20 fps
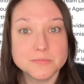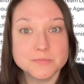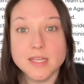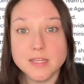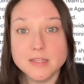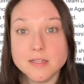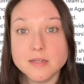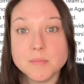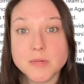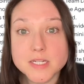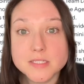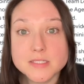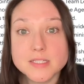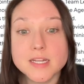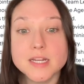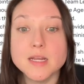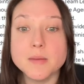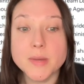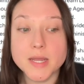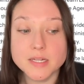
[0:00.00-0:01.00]
Elon Musk
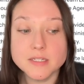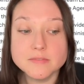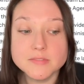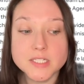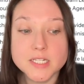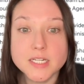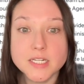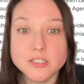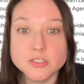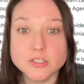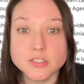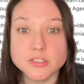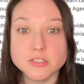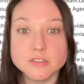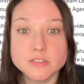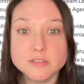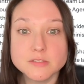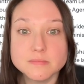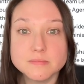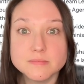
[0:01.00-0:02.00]
and a band of
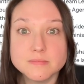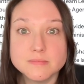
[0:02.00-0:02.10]
teenagers